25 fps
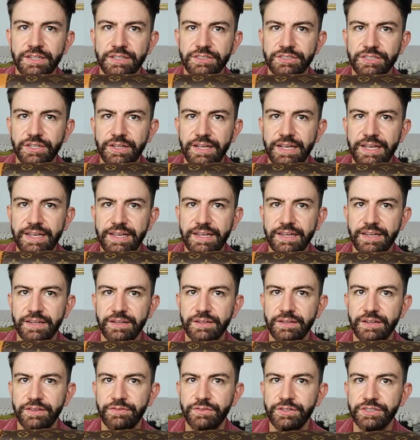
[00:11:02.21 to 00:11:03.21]
So
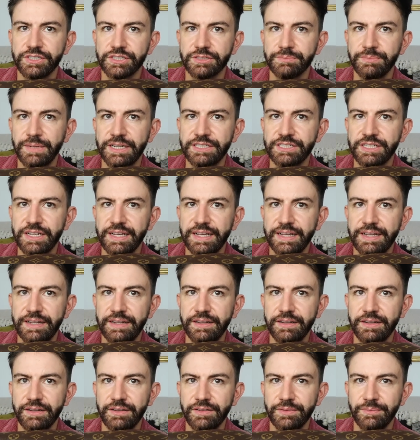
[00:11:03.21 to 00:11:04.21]
here, if you just measure
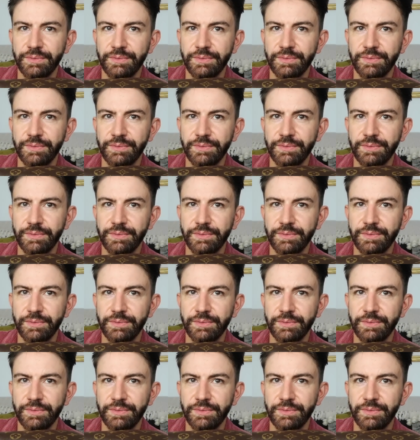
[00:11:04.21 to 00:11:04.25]
in